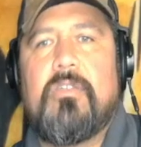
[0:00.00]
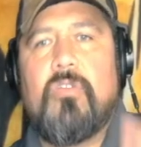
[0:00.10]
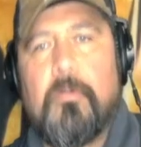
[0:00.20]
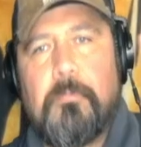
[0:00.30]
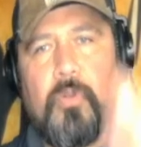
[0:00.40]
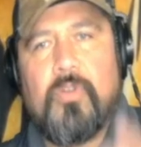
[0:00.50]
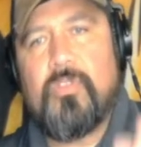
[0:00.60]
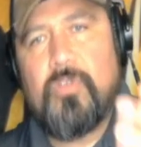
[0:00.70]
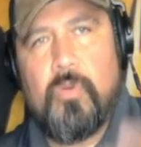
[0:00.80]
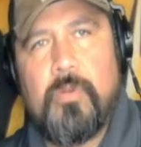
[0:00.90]
Your
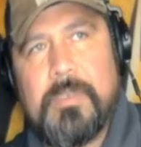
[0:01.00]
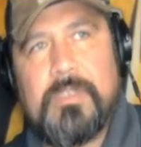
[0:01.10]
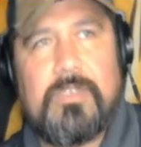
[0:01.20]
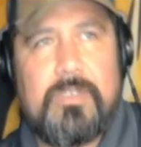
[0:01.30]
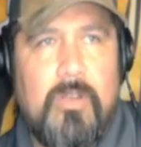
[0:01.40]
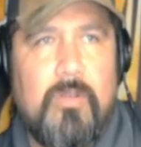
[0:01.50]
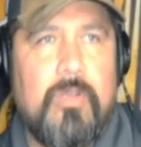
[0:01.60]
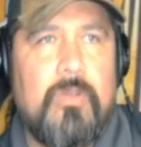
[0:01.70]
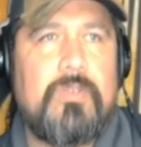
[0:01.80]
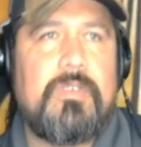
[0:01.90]
birth totem is a snow
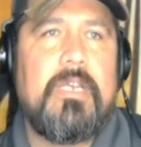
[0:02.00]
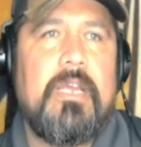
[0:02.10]
goose,